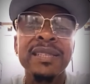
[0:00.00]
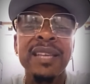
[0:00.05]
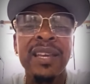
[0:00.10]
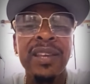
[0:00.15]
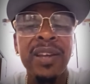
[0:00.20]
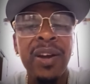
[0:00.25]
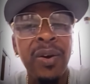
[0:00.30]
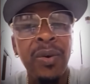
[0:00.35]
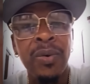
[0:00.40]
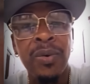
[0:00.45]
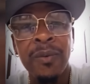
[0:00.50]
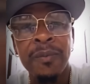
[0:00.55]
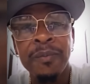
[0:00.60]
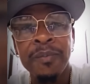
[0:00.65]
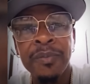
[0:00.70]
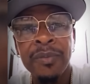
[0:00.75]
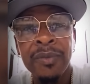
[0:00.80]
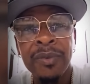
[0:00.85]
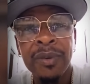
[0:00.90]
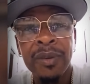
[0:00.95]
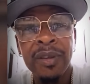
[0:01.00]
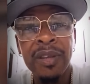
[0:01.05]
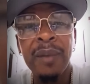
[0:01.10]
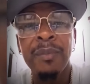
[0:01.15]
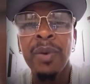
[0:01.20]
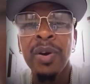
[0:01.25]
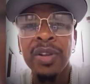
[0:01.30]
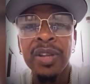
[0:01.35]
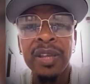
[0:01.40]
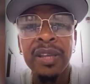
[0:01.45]
say, yo,
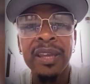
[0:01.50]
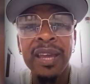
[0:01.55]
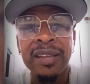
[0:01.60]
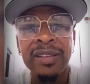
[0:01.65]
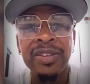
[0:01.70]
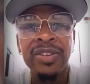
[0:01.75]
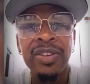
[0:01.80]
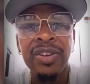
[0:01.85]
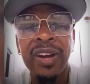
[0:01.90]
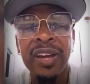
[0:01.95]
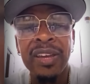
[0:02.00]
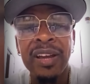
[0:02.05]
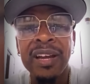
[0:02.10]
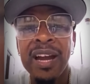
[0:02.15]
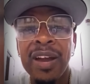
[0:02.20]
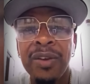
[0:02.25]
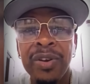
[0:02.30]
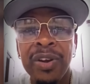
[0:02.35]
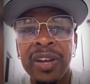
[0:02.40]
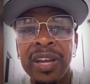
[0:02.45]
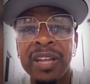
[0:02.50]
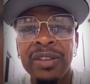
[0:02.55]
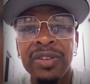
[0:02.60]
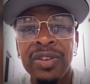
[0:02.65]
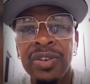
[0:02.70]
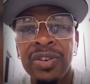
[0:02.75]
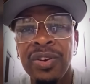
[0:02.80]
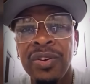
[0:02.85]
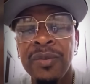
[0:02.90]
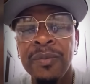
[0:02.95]
your money get to you and your career get
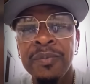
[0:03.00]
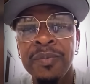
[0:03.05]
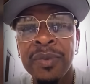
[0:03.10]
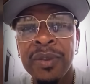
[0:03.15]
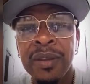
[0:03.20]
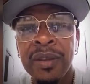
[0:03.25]
to you.